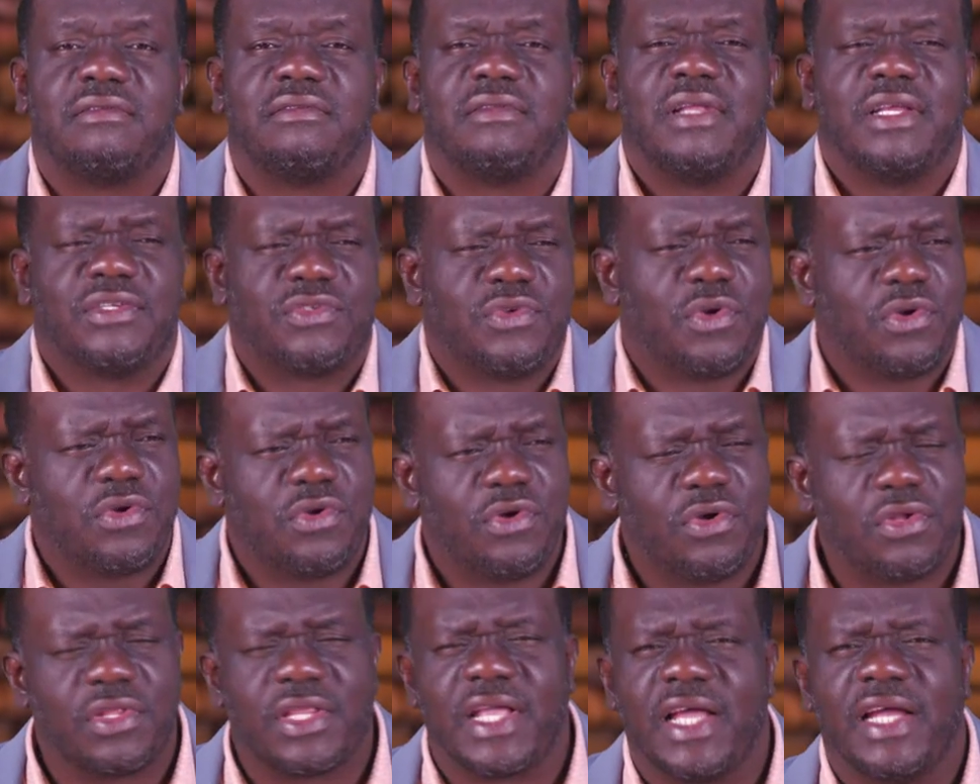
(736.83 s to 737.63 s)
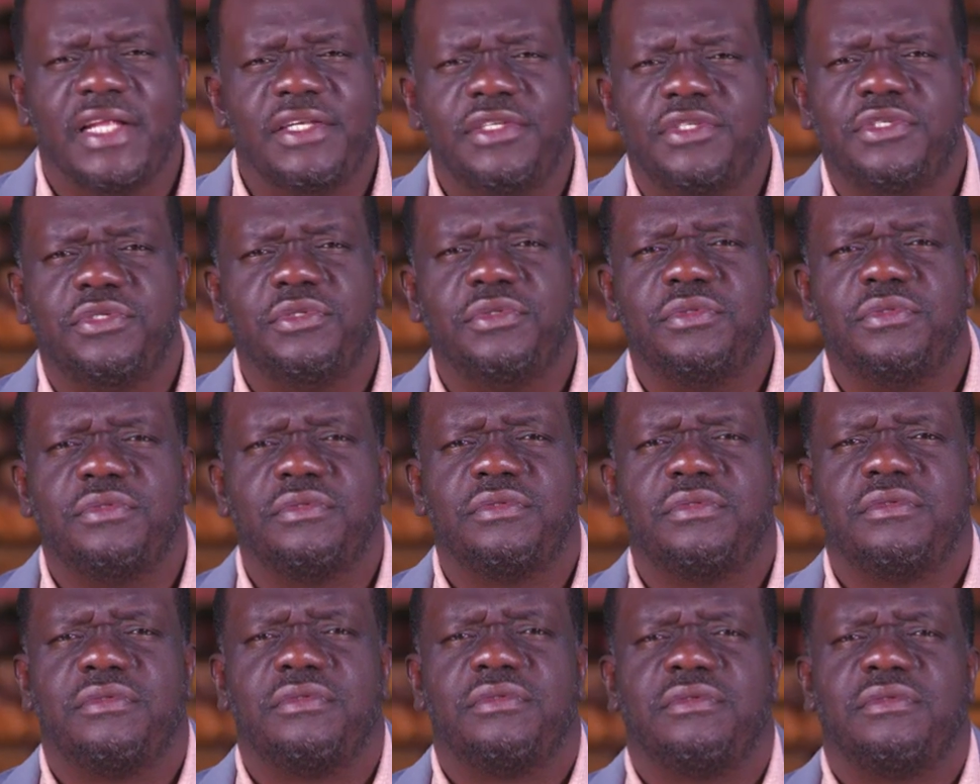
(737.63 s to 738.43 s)
That's what God can do.
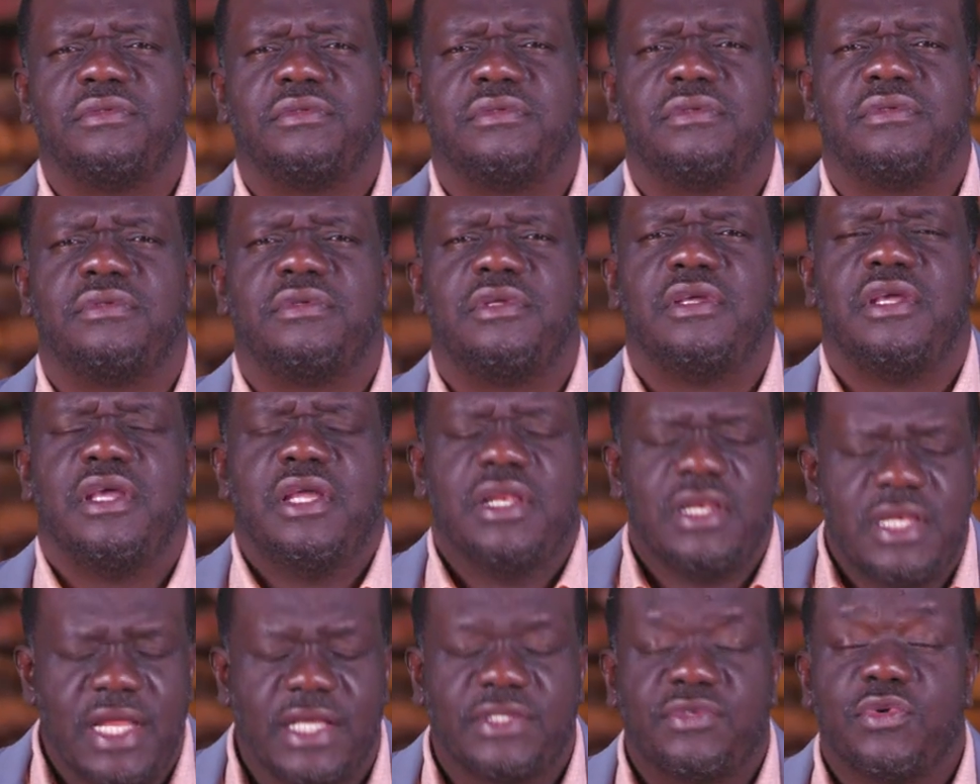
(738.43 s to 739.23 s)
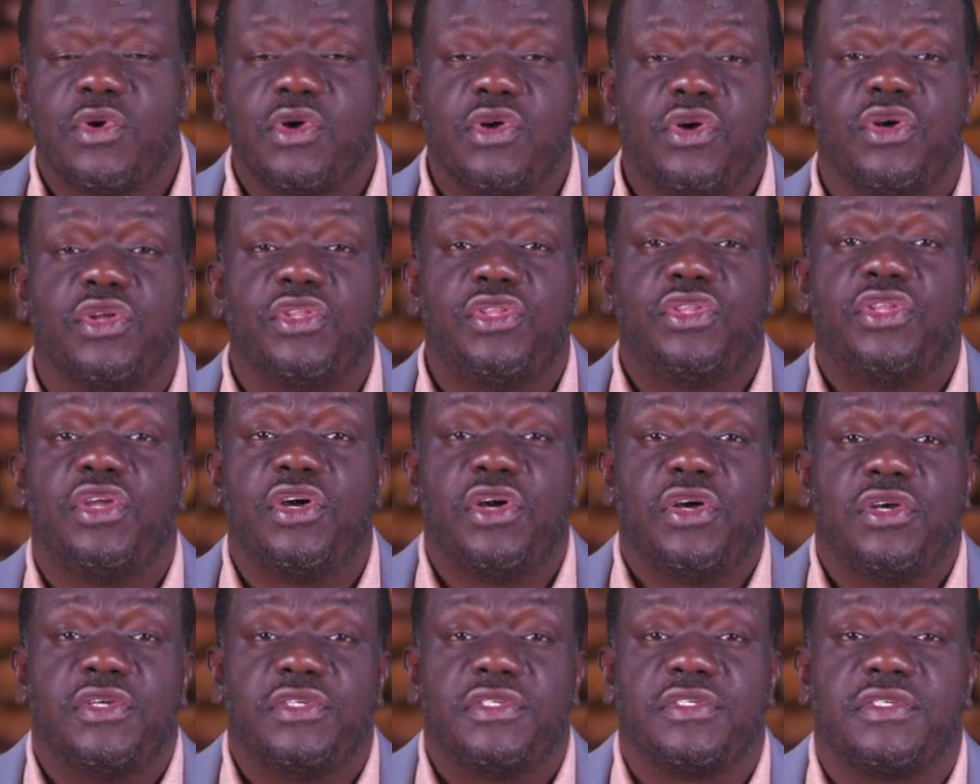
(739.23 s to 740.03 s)
That's what God
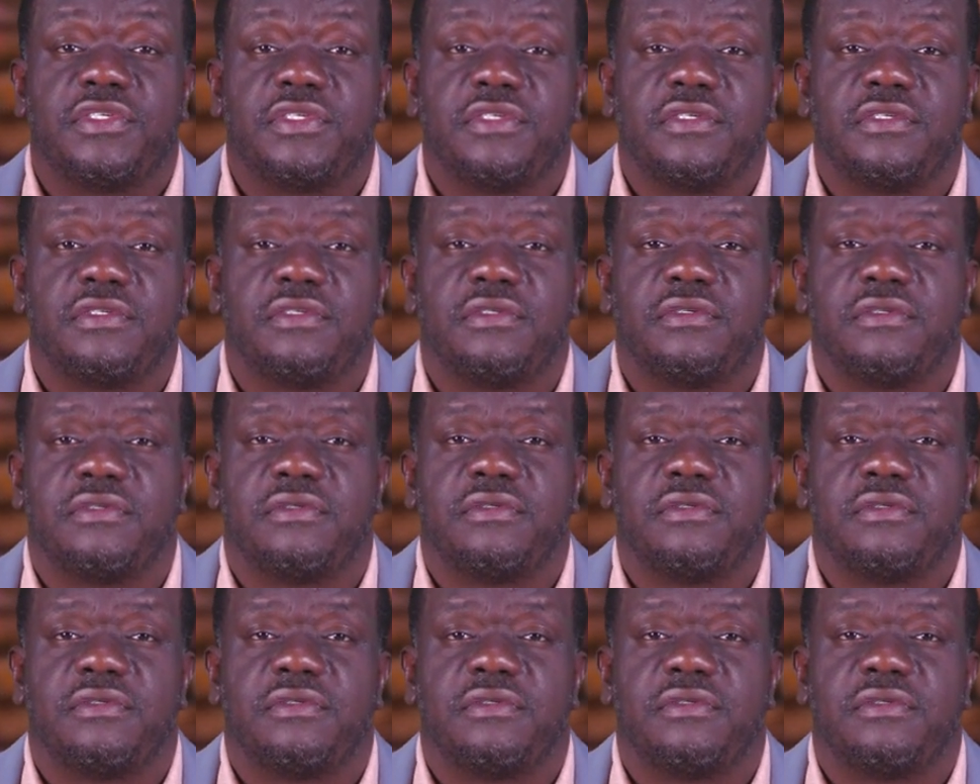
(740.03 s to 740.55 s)
does.